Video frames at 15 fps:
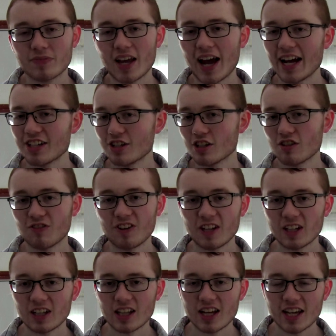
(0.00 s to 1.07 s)
I just
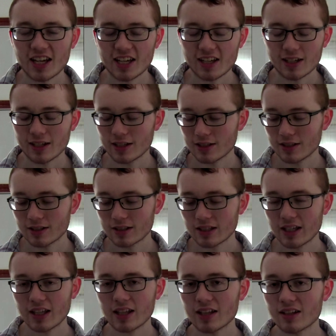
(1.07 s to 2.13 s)
feel like
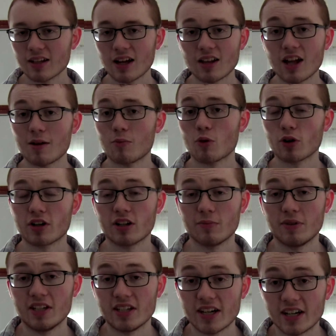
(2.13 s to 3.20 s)
a lot more could have
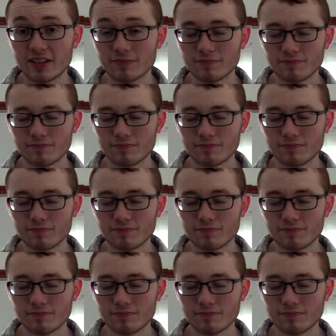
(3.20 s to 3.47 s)
been done.